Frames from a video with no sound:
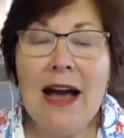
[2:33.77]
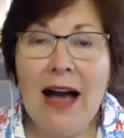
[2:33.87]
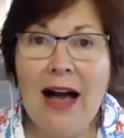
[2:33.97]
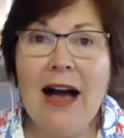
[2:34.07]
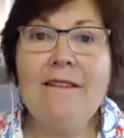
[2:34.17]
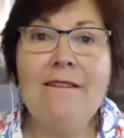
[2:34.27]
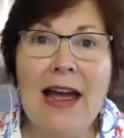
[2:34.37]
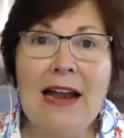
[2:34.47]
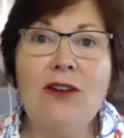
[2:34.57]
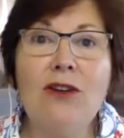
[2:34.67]
high
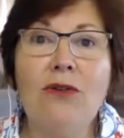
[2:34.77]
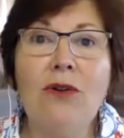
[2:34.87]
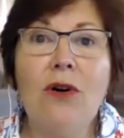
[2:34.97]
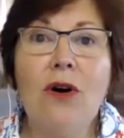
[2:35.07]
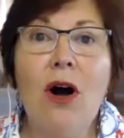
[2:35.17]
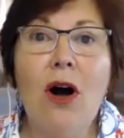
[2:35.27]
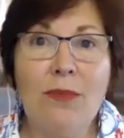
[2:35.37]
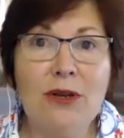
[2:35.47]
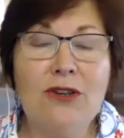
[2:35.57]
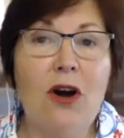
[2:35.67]
value
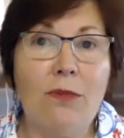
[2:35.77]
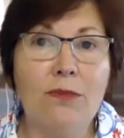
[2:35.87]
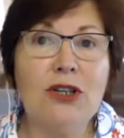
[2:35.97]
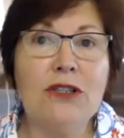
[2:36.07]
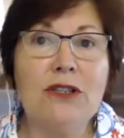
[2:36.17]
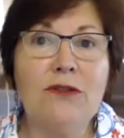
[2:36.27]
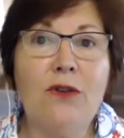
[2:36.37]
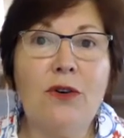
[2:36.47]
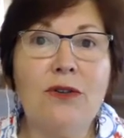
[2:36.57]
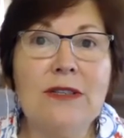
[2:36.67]
options
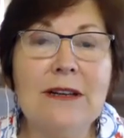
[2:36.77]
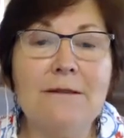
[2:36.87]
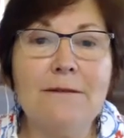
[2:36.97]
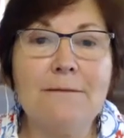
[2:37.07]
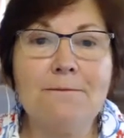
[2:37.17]
for yourself.